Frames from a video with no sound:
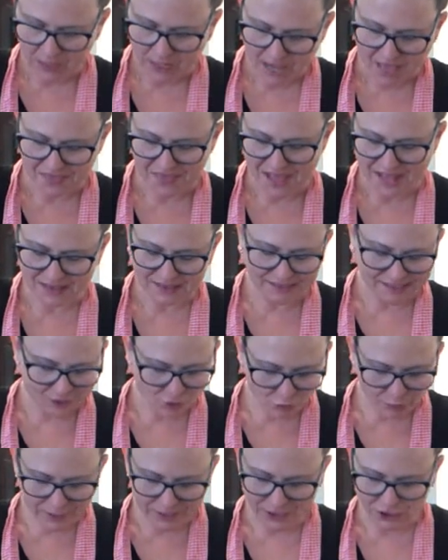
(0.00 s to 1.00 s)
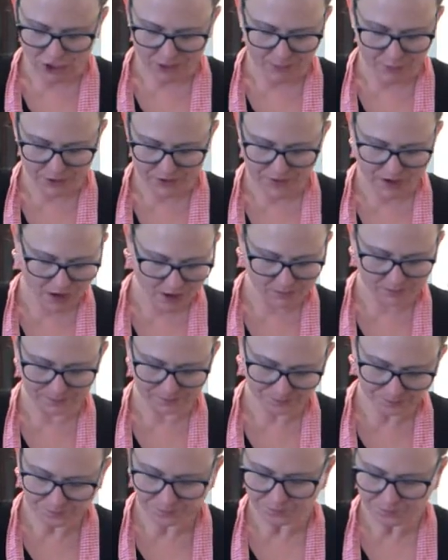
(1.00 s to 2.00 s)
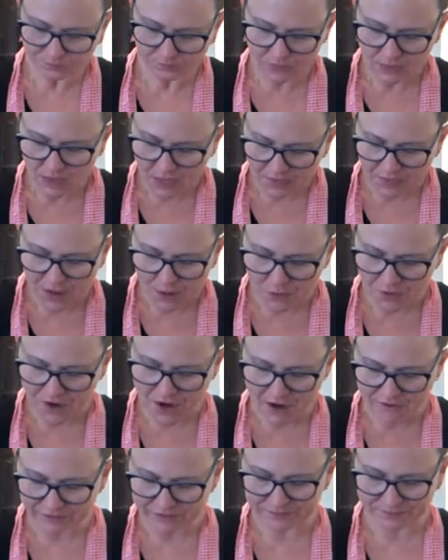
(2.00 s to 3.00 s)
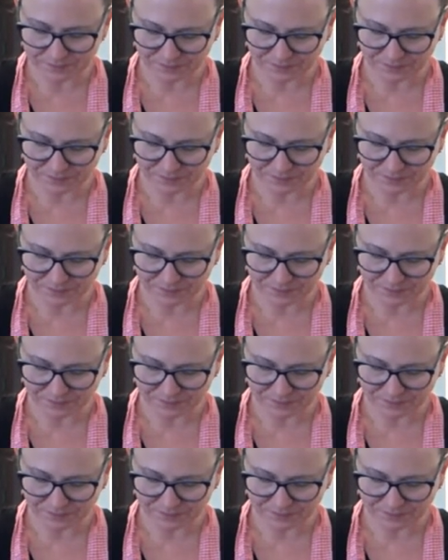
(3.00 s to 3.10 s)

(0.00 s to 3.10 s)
and that little pinch I put in there, they were enough.